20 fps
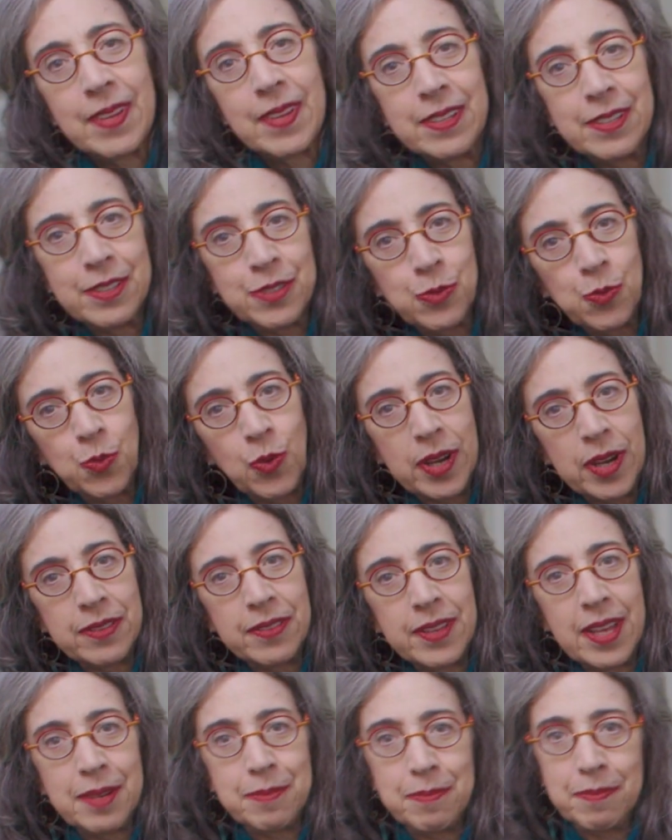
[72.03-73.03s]
is one
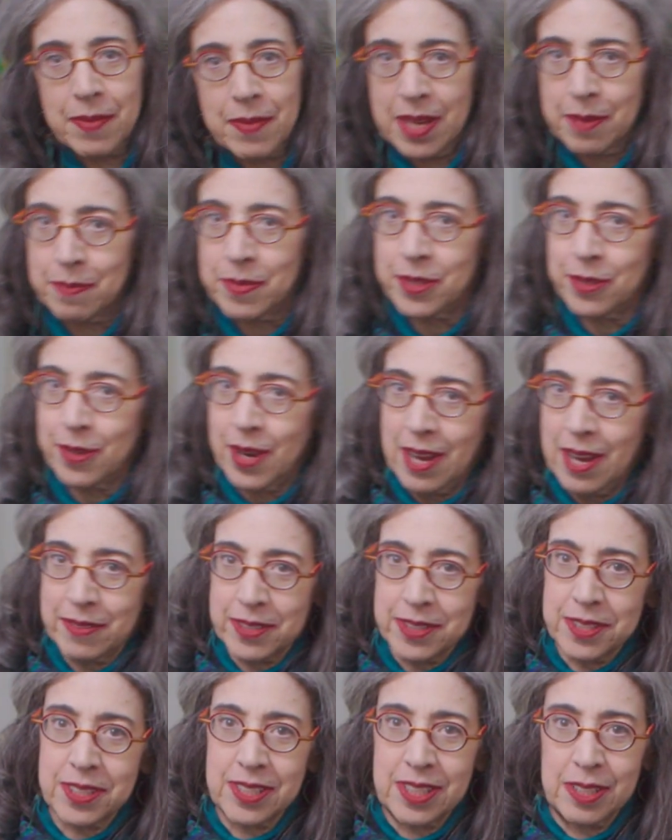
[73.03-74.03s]
that maybe you
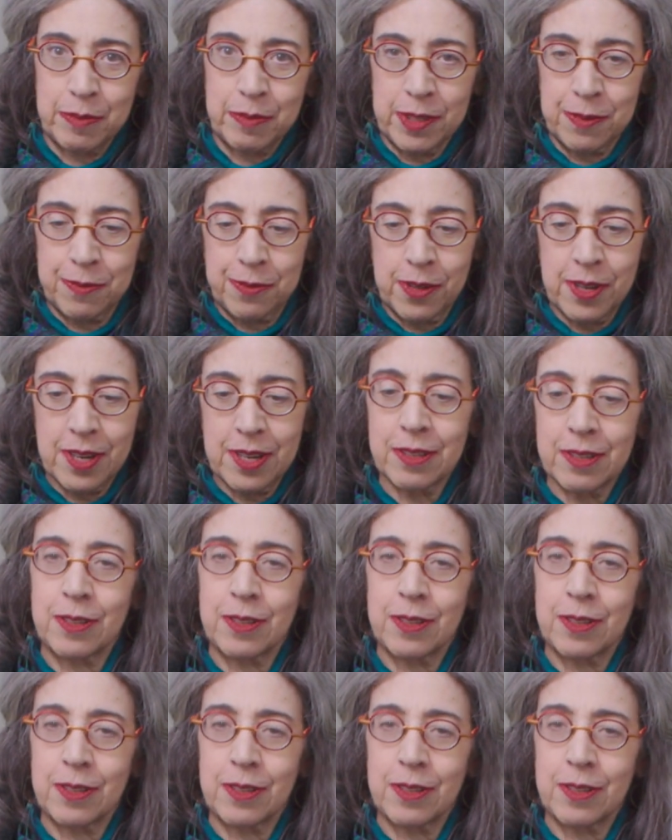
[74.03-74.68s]
haven't seen before,